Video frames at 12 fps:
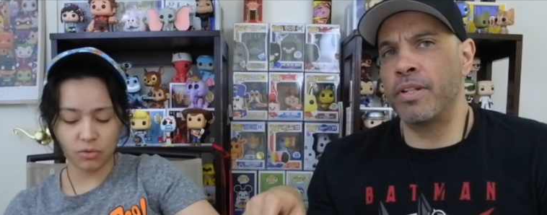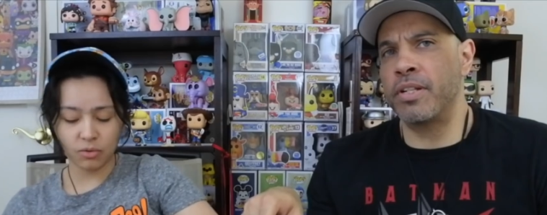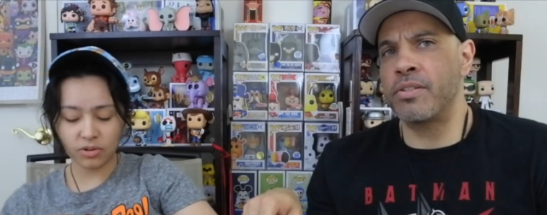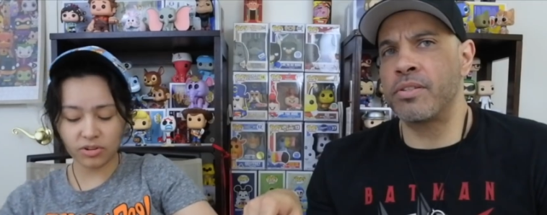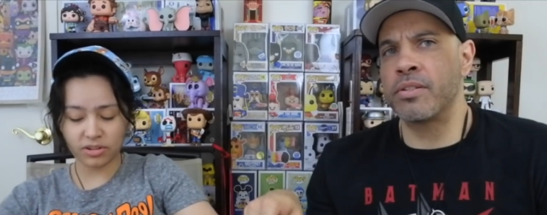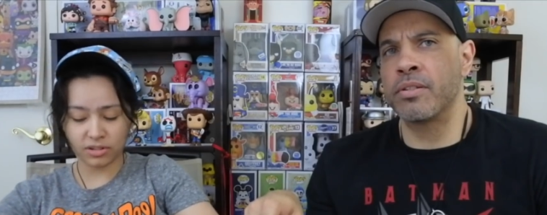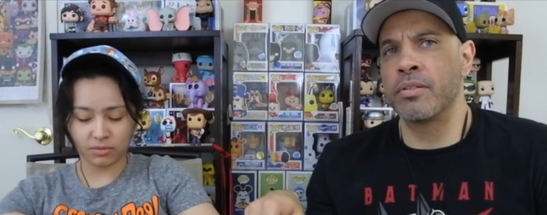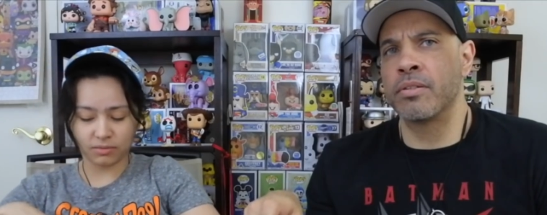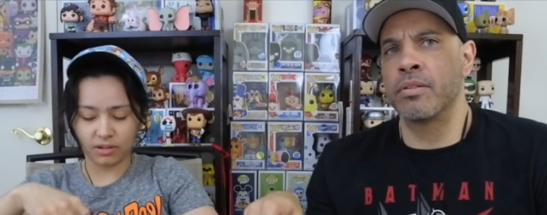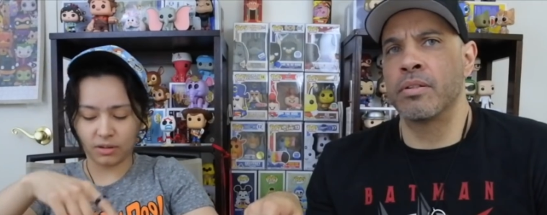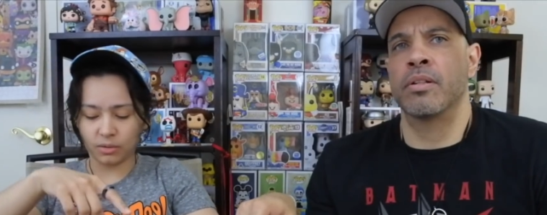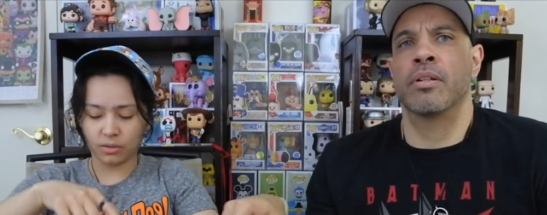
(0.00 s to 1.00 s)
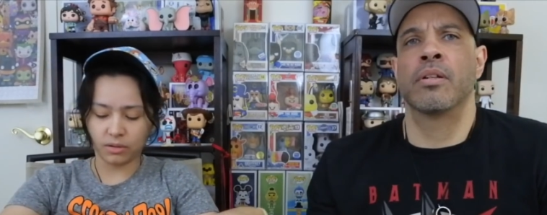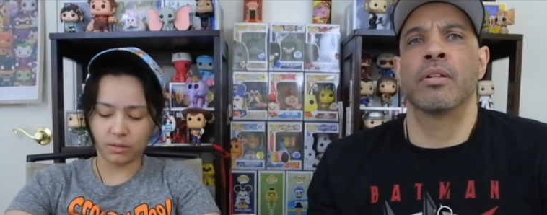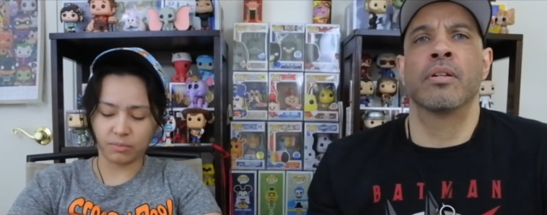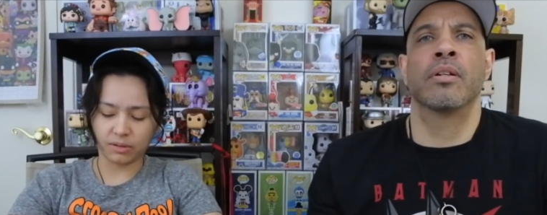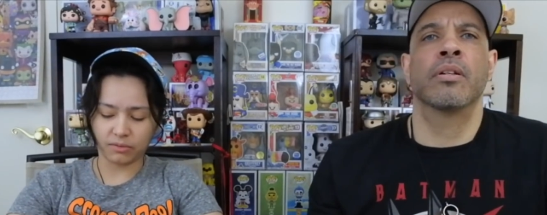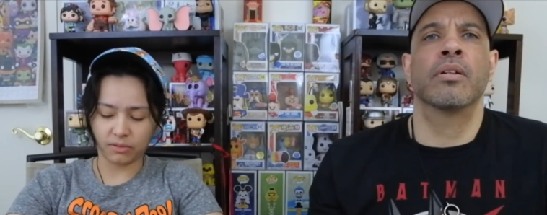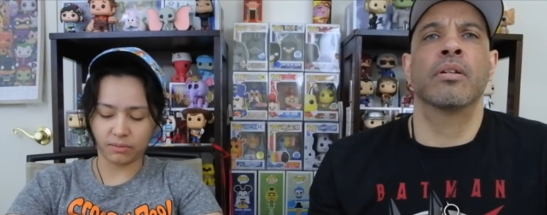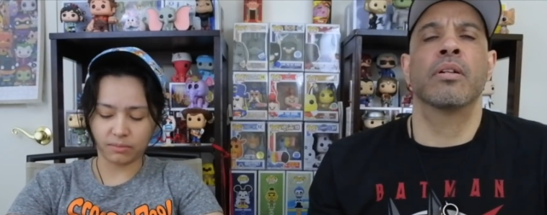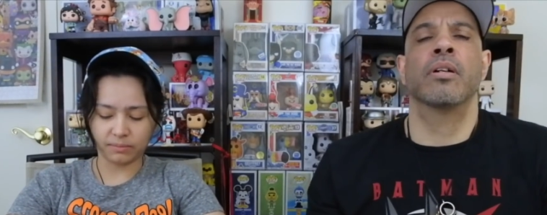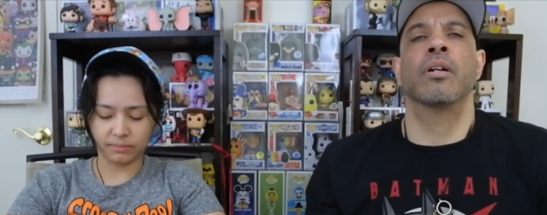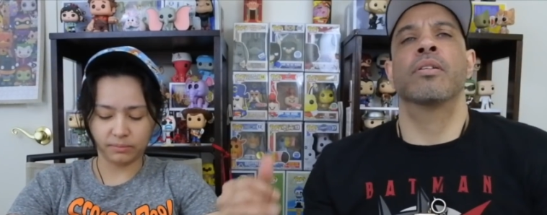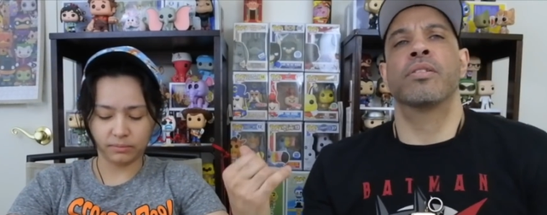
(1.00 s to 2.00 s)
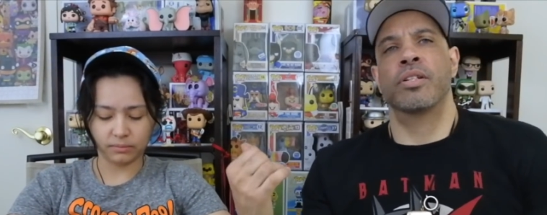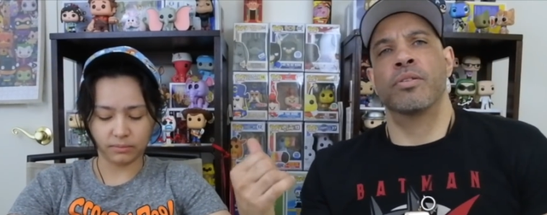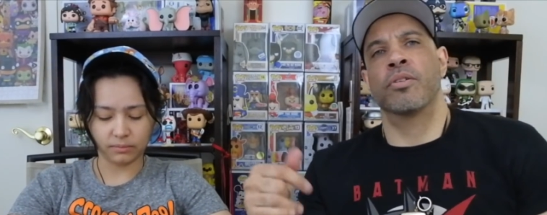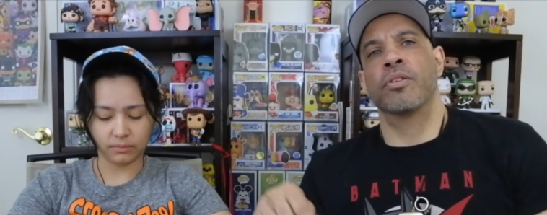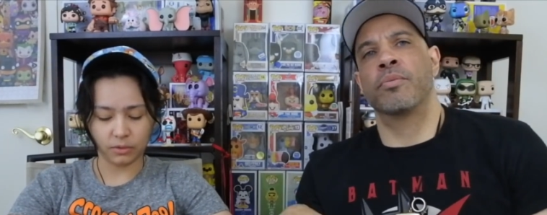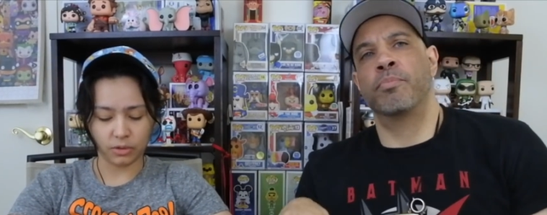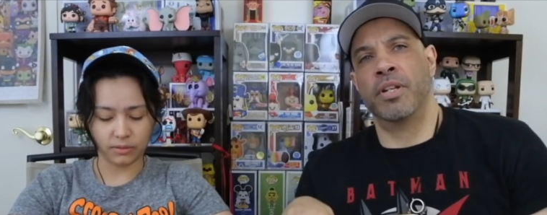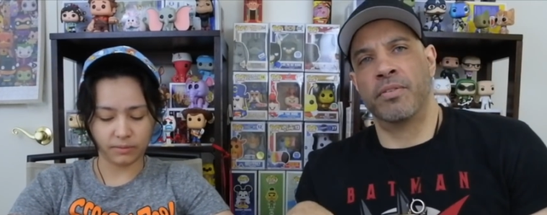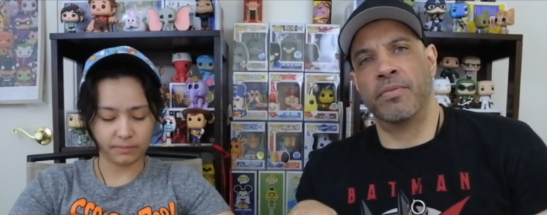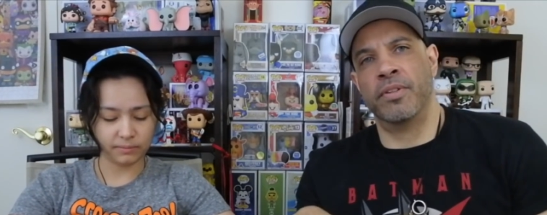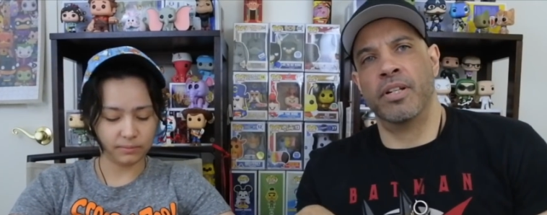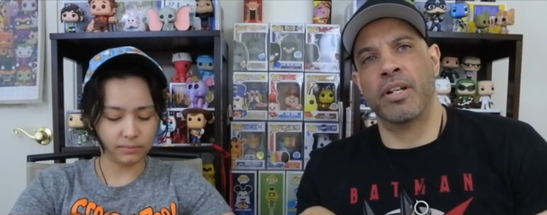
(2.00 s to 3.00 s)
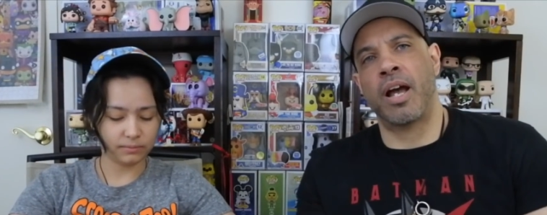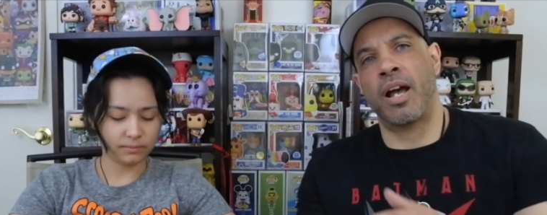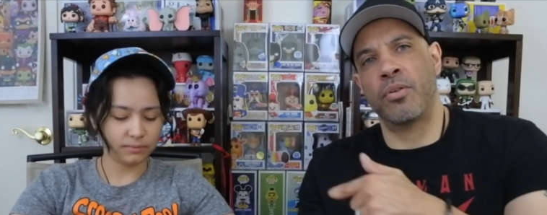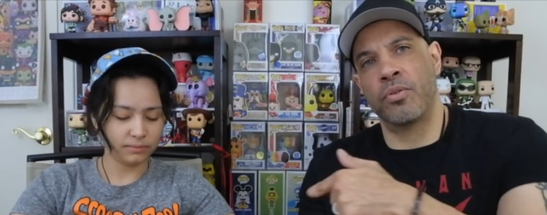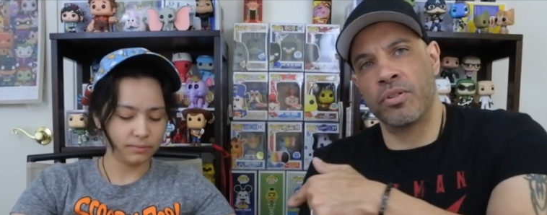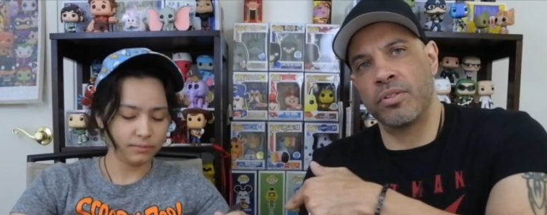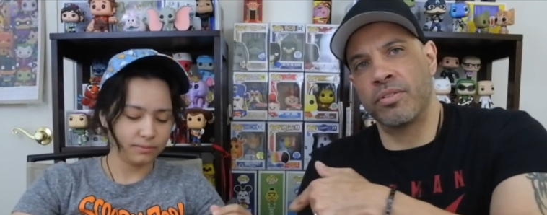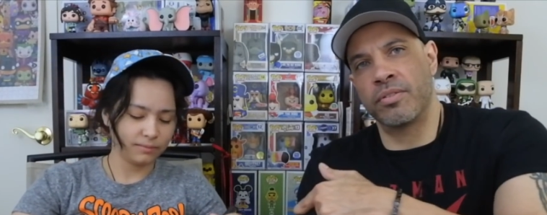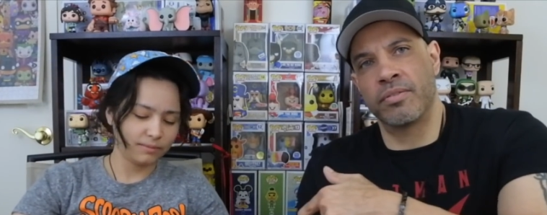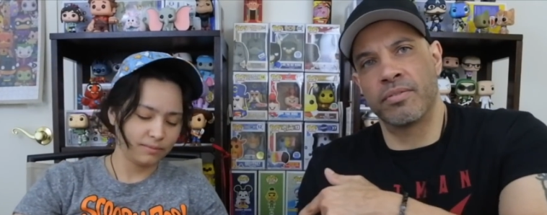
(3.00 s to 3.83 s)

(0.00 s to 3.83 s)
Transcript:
Speaker 1: You ordered this one. I ordered the Bigfoot.
Speaker 2: She ordered Bigfoot. I ordered...